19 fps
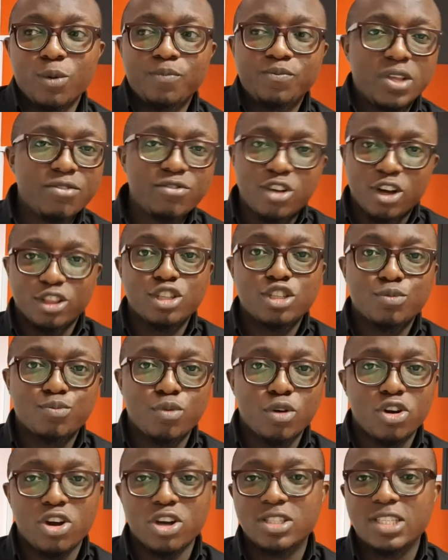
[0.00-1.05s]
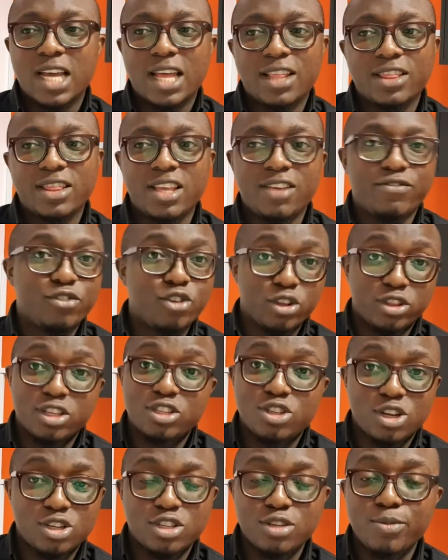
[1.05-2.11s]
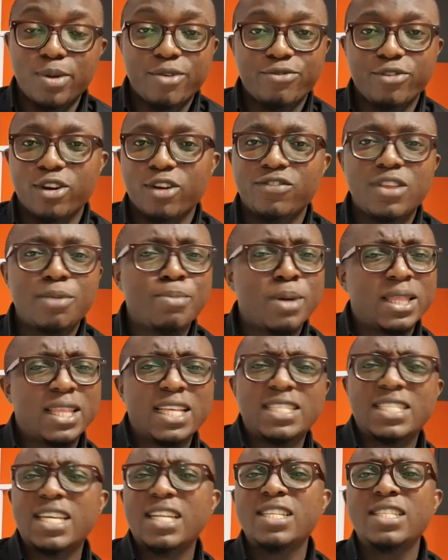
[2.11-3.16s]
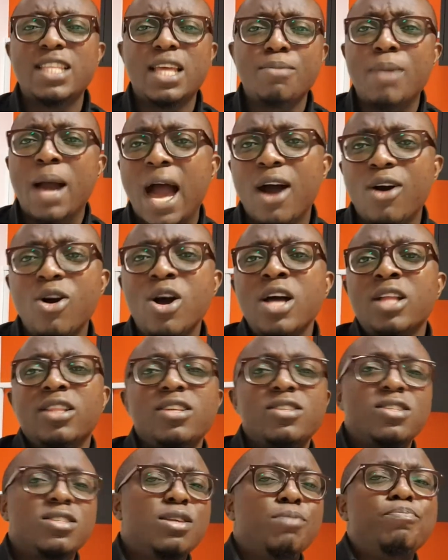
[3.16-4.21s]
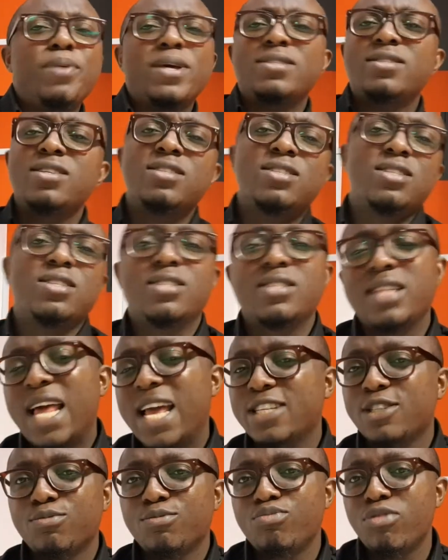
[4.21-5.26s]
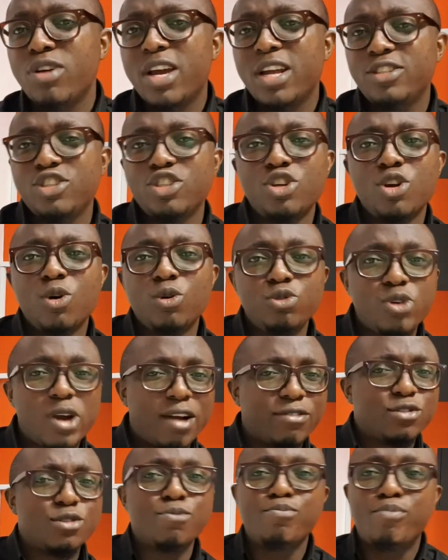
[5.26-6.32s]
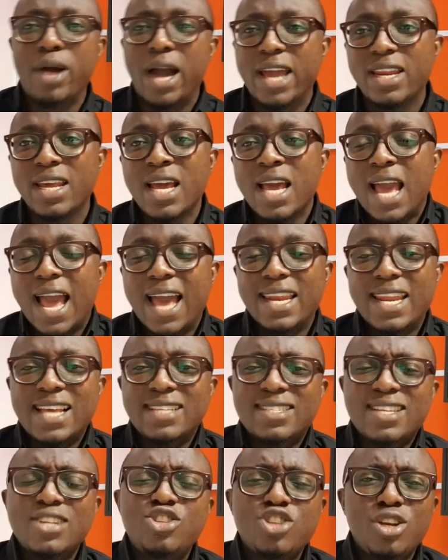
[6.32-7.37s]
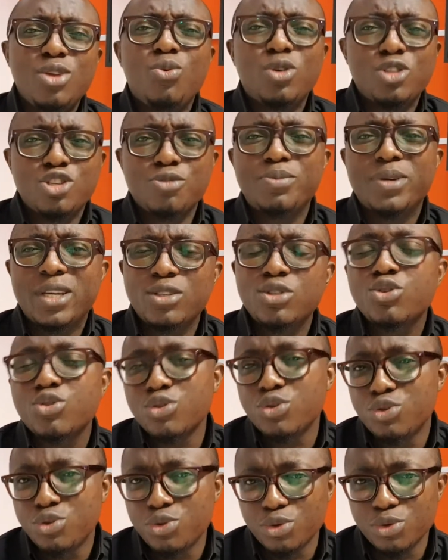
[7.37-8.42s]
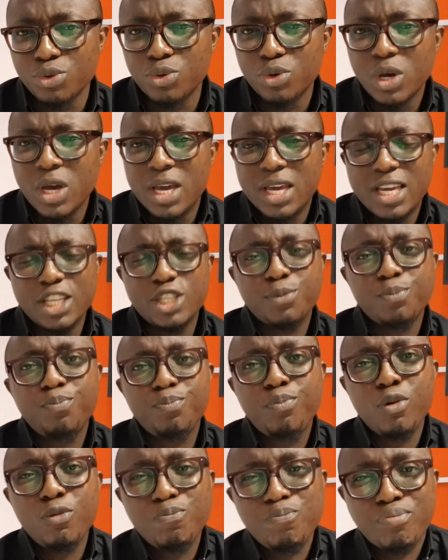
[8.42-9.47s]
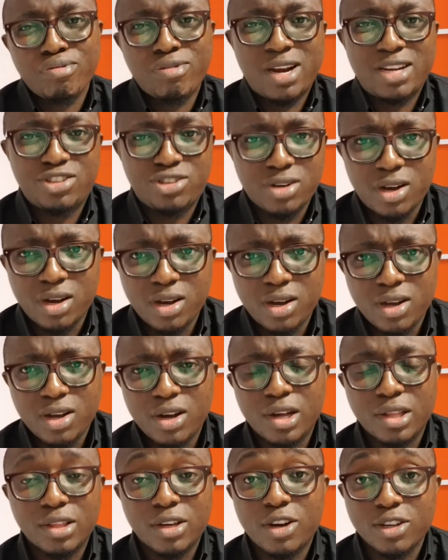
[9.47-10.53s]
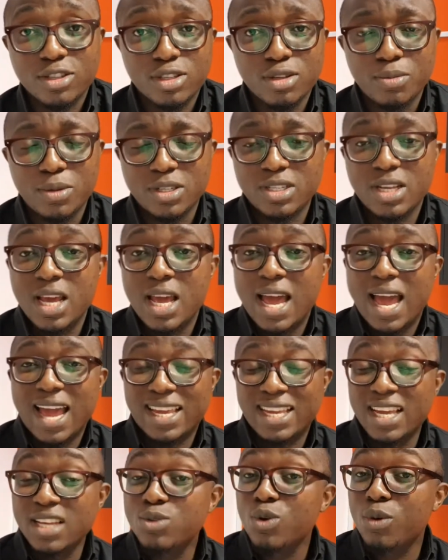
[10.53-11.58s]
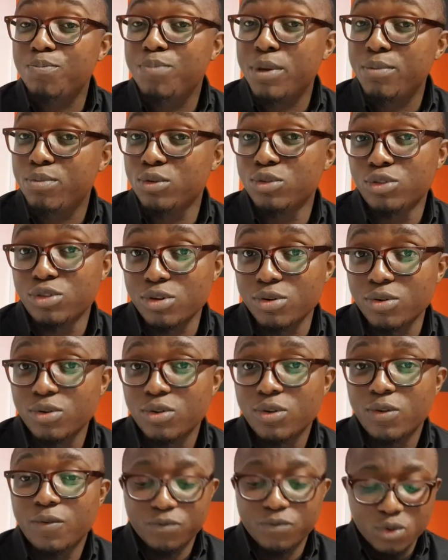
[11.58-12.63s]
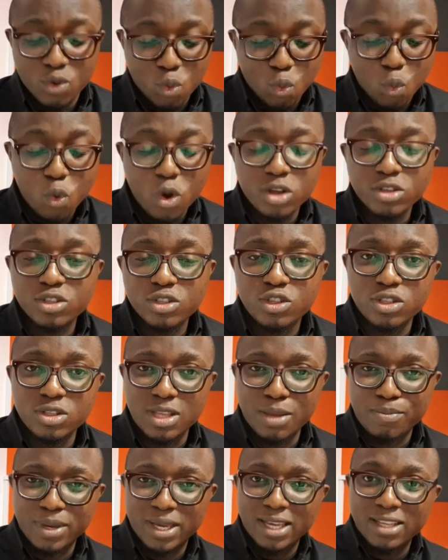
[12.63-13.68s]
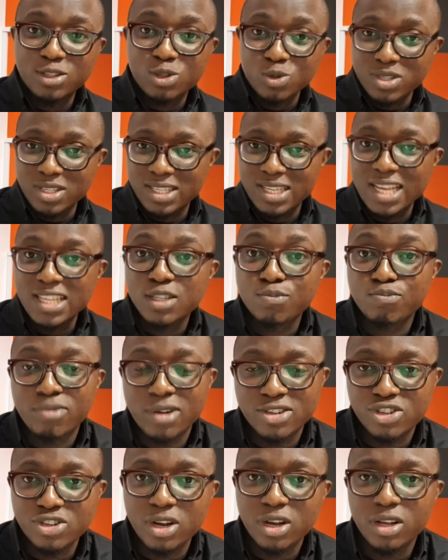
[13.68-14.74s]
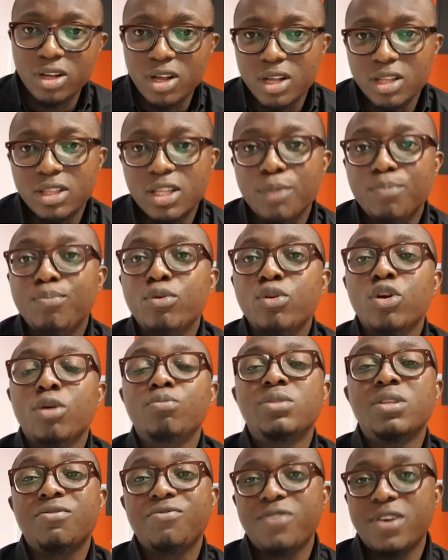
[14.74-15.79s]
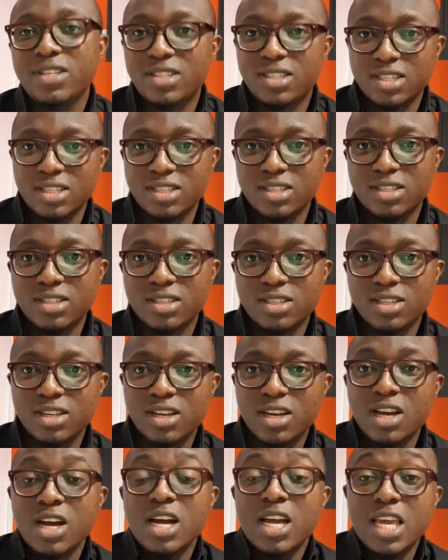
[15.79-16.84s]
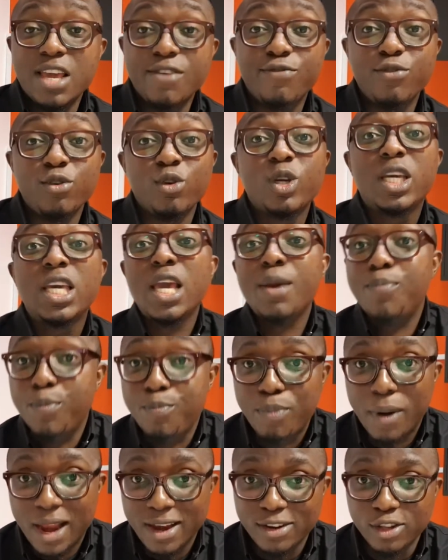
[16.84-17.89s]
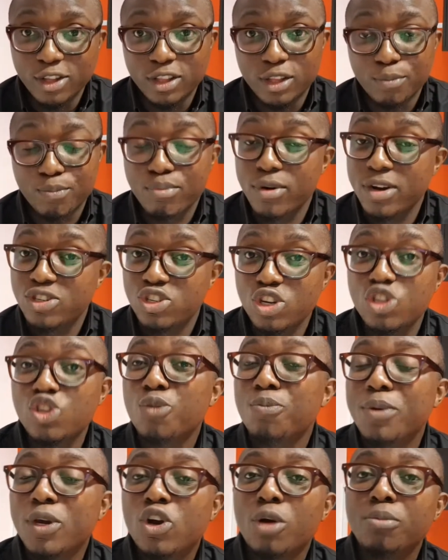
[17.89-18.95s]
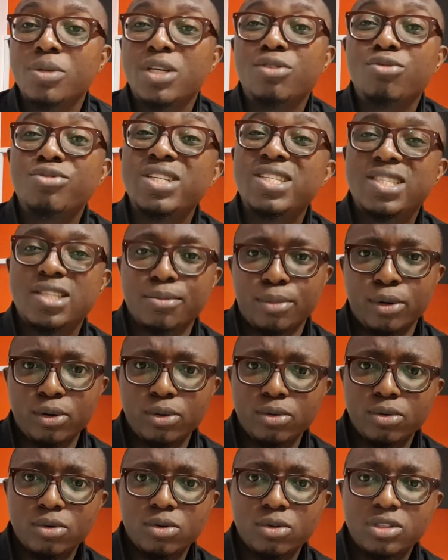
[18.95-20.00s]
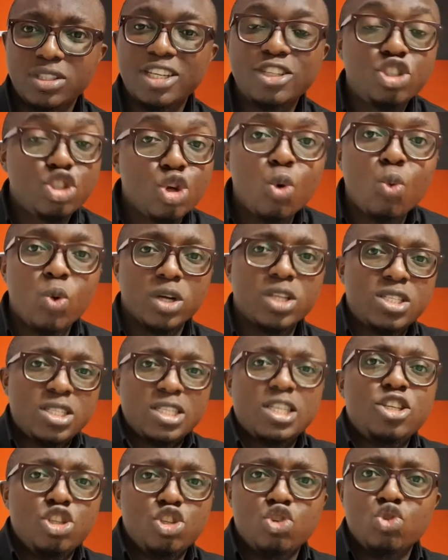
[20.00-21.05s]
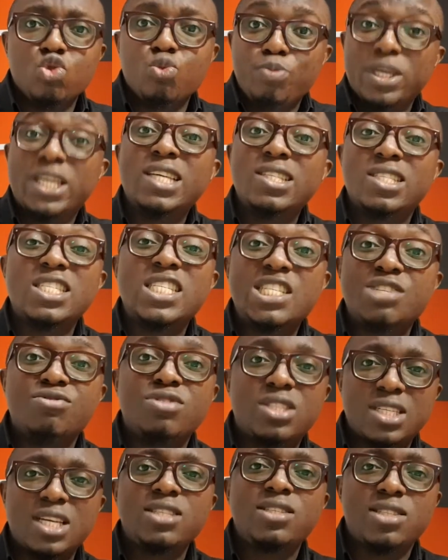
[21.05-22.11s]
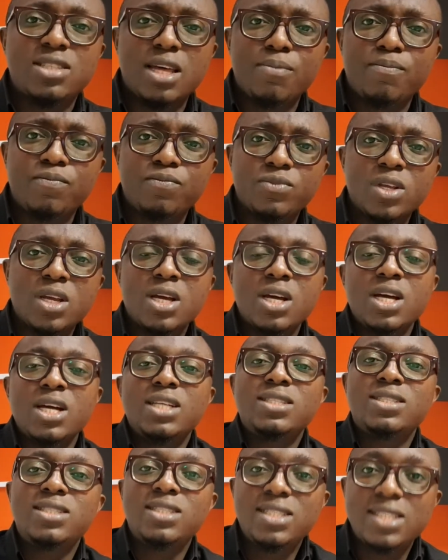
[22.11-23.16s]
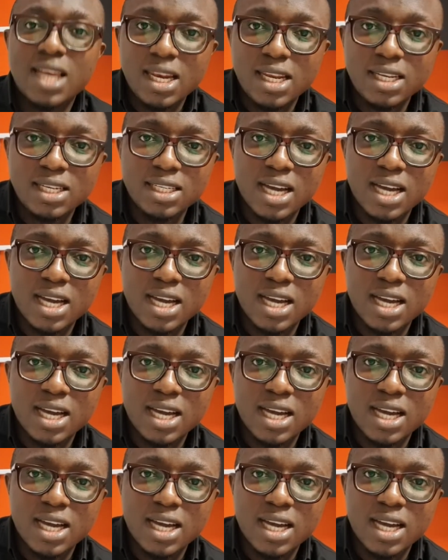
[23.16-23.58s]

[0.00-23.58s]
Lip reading: They've got this product and they've got this customer in front of them and they're telling them how this is the best thing since sliced bread, you have to buy it. And essentially what you begin to do is put pressure on the customers. And guess what people do? Once they begin to sense pressure, they put up defenses. If you keep piling on the pressure, you become irritable. They don't want to see you. You begin to irritate them. Telling,